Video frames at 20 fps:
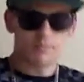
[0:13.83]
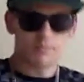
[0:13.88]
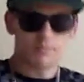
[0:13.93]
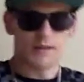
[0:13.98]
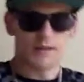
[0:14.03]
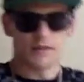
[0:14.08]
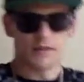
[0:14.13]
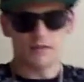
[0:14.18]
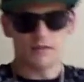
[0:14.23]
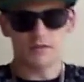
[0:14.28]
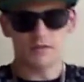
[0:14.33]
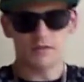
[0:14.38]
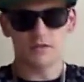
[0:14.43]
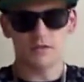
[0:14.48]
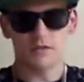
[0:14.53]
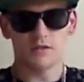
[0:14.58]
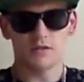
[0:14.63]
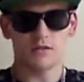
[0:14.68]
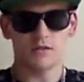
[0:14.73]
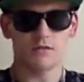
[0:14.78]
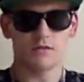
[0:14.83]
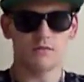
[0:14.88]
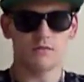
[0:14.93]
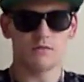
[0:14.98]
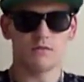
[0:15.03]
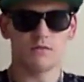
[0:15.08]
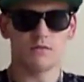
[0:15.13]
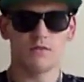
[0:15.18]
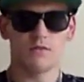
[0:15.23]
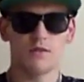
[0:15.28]
banters,
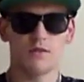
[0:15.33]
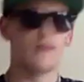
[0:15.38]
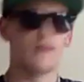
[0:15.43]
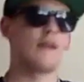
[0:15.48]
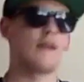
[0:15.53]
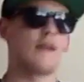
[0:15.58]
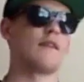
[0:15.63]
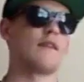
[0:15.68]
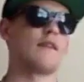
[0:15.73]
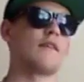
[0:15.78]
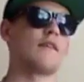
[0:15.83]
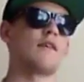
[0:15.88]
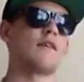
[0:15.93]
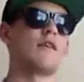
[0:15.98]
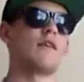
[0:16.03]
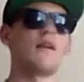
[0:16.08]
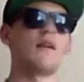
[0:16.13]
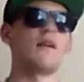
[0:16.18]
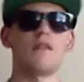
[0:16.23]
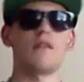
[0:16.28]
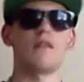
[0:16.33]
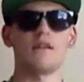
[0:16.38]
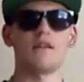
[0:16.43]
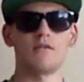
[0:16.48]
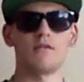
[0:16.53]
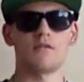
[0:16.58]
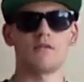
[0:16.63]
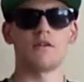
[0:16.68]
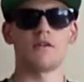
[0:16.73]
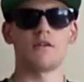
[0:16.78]
and uh, I'll let you
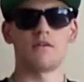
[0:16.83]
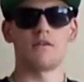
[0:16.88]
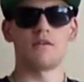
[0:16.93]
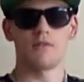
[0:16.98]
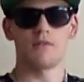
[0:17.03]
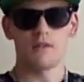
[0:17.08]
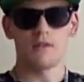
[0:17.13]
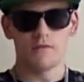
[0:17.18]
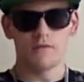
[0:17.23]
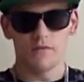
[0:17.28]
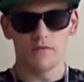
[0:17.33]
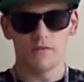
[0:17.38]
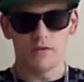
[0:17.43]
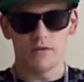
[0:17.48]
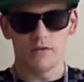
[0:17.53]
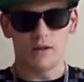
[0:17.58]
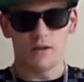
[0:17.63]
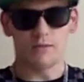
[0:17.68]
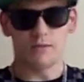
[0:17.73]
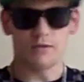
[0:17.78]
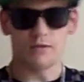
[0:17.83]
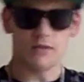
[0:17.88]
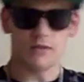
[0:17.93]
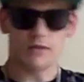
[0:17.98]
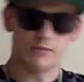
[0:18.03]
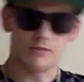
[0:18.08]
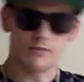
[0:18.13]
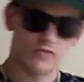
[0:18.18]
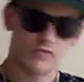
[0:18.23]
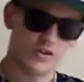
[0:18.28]
all know. I will,
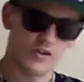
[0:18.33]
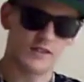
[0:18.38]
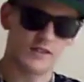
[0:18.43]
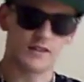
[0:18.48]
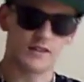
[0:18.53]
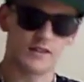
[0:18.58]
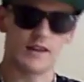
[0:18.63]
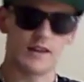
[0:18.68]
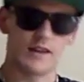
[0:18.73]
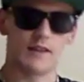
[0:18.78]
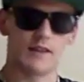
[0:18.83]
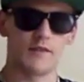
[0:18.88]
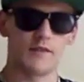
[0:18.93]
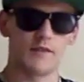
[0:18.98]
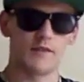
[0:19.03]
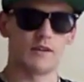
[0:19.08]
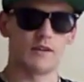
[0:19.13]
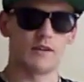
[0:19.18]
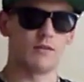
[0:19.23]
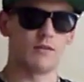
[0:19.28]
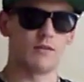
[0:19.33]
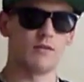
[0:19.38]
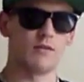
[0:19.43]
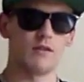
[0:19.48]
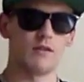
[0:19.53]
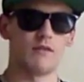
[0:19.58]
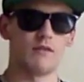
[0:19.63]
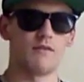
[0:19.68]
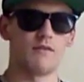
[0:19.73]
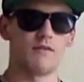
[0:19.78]
I'm trying to get a video
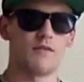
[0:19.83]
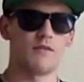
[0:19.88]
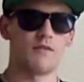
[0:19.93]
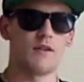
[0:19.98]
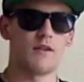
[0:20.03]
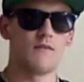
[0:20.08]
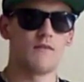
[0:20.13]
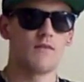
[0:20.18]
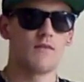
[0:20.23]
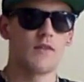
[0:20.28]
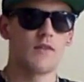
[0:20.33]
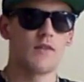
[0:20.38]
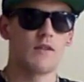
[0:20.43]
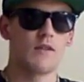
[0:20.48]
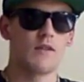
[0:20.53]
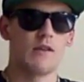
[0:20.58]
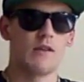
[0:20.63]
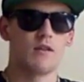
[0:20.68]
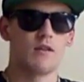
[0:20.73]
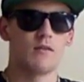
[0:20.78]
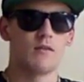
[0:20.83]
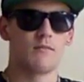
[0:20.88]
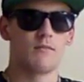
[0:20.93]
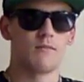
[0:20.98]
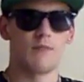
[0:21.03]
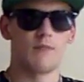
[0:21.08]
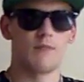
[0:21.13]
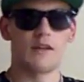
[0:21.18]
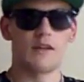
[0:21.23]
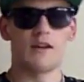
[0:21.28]
of
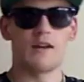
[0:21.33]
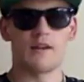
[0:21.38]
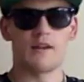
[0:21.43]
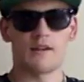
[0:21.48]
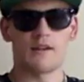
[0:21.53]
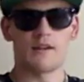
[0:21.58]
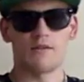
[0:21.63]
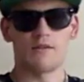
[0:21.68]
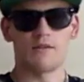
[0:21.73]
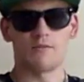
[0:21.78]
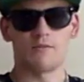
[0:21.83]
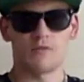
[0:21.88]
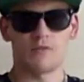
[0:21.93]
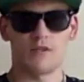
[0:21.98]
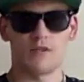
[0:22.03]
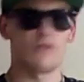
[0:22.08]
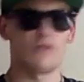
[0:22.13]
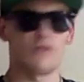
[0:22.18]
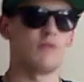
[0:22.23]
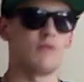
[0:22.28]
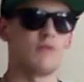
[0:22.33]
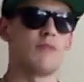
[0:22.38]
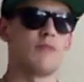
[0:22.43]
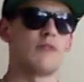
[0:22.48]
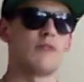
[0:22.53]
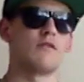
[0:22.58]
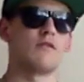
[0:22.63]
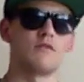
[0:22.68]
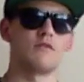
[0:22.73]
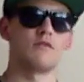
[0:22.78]
me and Adam trying to do
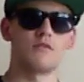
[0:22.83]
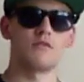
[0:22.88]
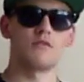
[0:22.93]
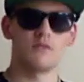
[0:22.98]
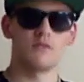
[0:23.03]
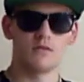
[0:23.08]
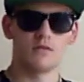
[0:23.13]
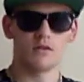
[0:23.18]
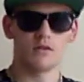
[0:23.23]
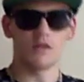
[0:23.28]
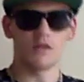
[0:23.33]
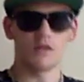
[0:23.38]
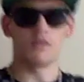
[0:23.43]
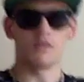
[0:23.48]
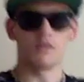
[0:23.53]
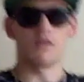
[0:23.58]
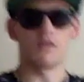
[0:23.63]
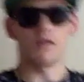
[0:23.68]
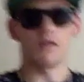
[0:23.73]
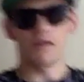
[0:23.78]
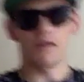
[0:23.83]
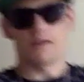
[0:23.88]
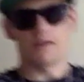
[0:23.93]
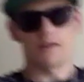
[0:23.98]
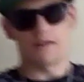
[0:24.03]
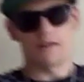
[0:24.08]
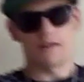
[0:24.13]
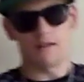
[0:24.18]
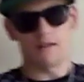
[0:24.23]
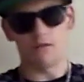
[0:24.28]
banters, and
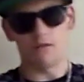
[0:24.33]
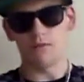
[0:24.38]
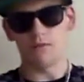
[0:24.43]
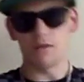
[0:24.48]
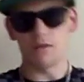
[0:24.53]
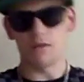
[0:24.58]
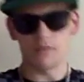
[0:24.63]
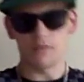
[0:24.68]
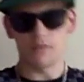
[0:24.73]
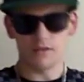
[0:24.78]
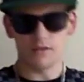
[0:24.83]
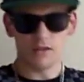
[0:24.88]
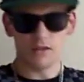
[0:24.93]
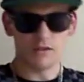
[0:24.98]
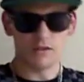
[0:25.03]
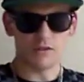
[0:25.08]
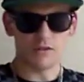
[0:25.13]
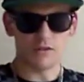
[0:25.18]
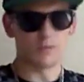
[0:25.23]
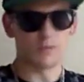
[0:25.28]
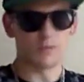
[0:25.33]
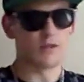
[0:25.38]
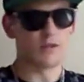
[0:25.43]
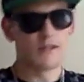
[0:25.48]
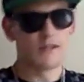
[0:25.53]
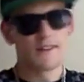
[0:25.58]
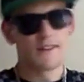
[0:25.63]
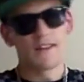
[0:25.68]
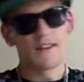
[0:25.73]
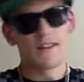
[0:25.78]
then I'll upload it to YouTube, but
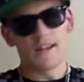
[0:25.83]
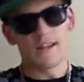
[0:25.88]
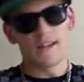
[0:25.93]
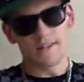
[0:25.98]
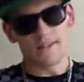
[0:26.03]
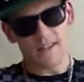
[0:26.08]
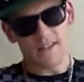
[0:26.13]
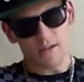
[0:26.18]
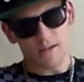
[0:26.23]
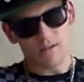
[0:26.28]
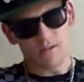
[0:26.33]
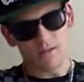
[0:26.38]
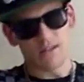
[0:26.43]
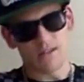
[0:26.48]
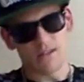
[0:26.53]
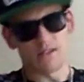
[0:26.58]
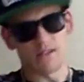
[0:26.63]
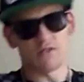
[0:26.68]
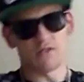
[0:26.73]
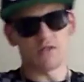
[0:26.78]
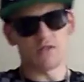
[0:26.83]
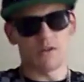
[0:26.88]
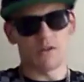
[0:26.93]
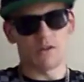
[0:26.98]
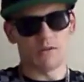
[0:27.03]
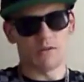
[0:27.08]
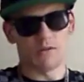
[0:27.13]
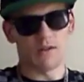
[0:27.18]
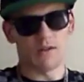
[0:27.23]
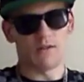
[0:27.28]
I doubt it,
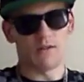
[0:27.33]
so